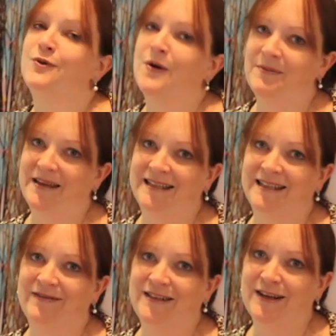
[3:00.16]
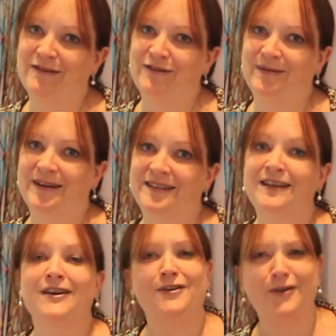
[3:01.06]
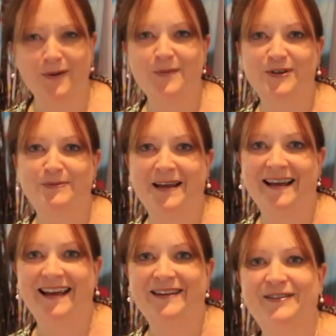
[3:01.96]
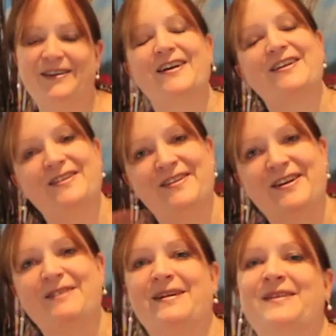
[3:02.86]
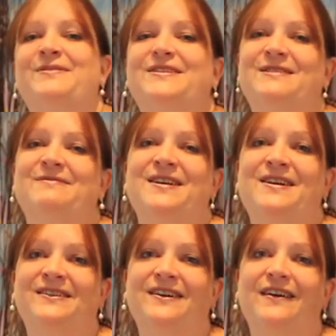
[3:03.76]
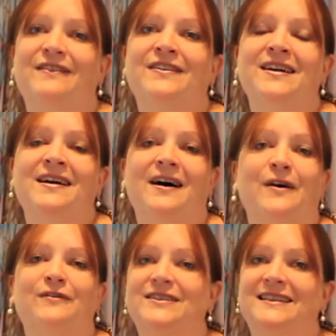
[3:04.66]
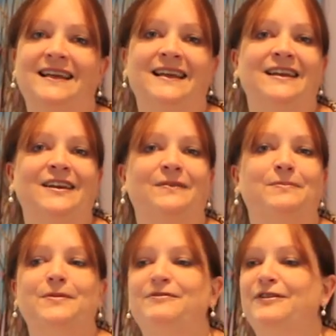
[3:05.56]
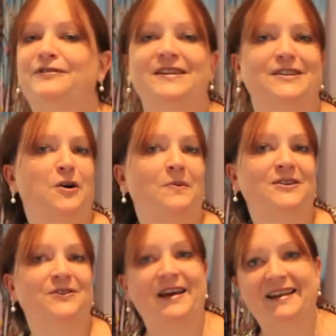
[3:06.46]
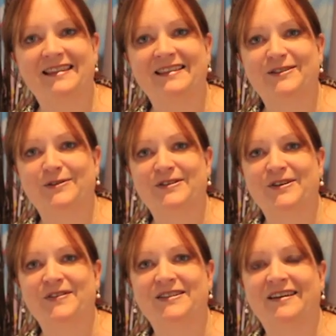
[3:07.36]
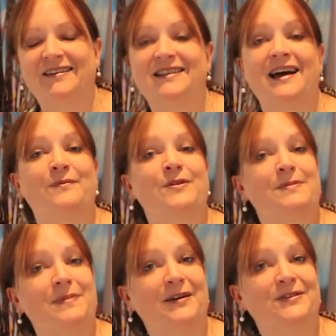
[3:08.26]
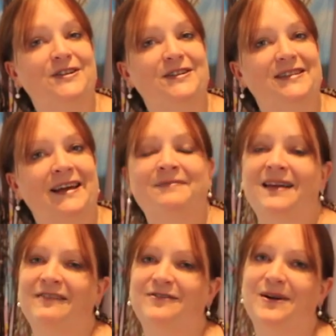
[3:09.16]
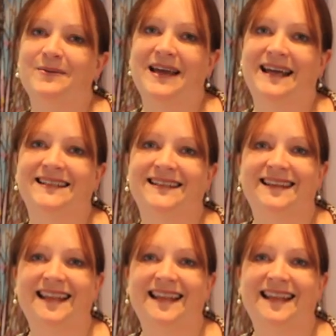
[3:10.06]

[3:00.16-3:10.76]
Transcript: You won't be getting a video from us. You can watch me again if you like. You can go back and watch some of the archive. Obviously, feel free to comment on anything that's already on the site, and we'll be back on Tuesday. Have a great weekend.